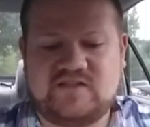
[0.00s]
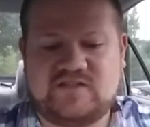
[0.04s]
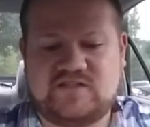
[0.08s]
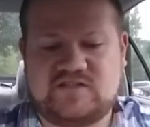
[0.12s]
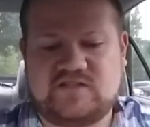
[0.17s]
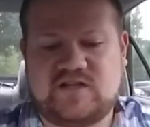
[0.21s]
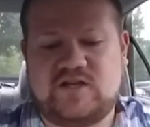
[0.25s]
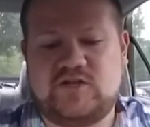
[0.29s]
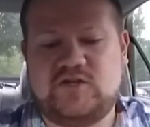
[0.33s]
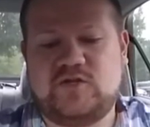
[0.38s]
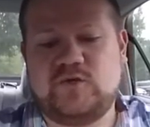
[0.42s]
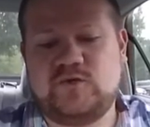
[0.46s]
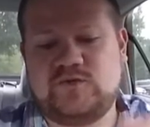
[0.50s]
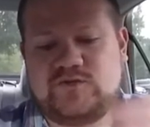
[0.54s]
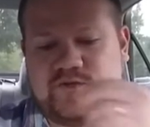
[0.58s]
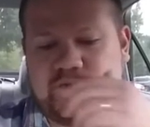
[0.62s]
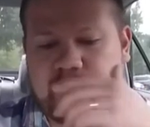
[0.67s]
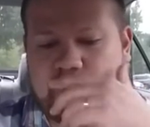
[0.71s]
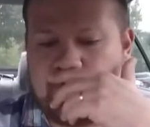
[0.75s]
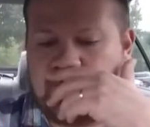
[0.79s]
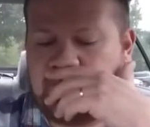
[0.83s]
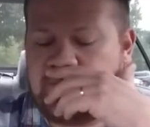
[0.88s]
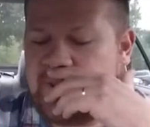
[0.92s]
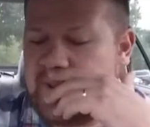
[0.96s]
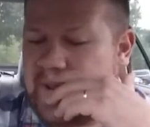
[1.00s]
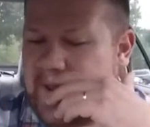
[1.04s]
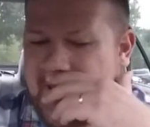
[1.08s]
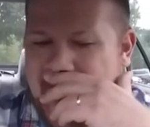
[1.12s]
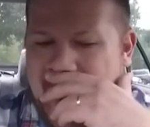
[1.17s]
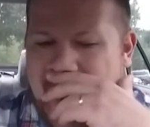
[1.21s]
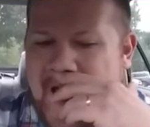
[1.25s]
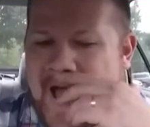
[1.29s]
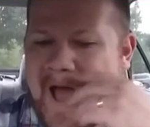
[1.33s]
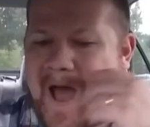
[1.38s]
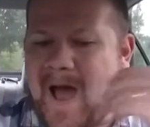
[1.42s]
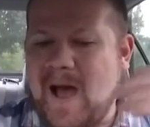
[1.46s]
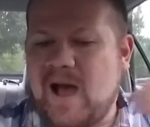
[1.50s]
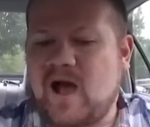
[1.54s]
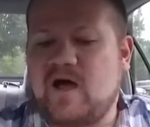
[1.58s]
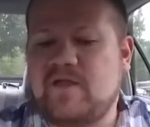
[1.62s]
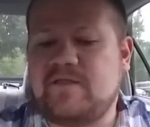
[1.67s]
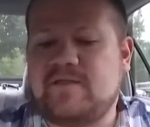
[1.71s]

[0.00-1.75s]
This is on YouTube uh,